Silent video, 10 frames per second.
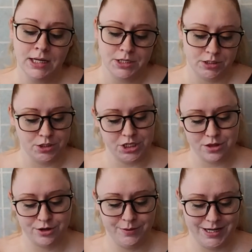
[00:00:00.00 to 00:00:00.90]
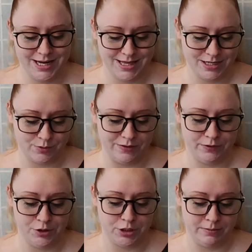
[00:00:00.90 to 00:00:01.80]
So she threw in this
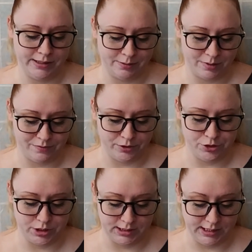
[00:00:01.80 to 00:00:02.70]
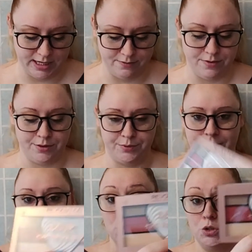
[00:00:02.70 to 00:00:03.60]
Revolution Makeup Revolution Love the
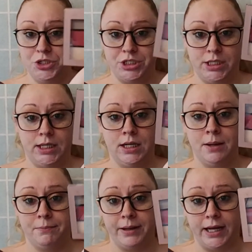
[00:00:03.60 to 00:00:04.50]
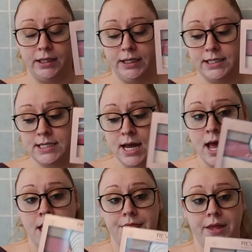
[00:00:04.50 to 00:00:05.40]
Revolution palette
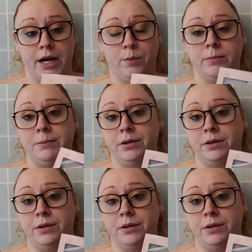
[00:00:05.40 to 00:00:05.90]
that I will be